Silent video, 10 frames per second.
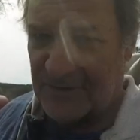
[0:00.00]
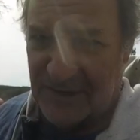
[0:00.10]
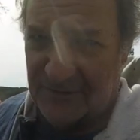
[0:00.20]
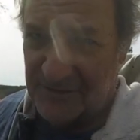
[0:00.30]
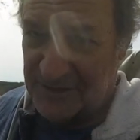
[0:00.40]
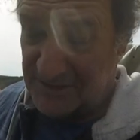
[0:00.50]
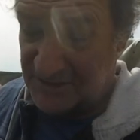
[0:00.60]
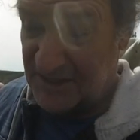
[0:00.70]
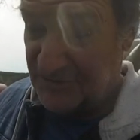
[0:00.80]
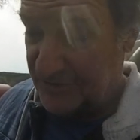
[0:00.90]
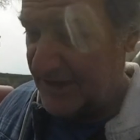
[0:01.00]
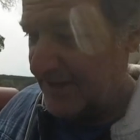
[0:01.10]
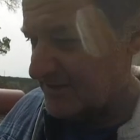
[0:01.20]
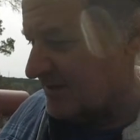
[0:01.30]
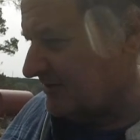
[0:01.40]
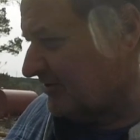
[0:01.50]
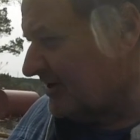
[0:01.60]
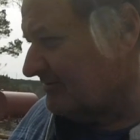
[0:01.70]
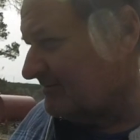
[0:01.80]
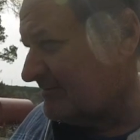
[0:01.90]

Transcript: evidence is ether cans laying around.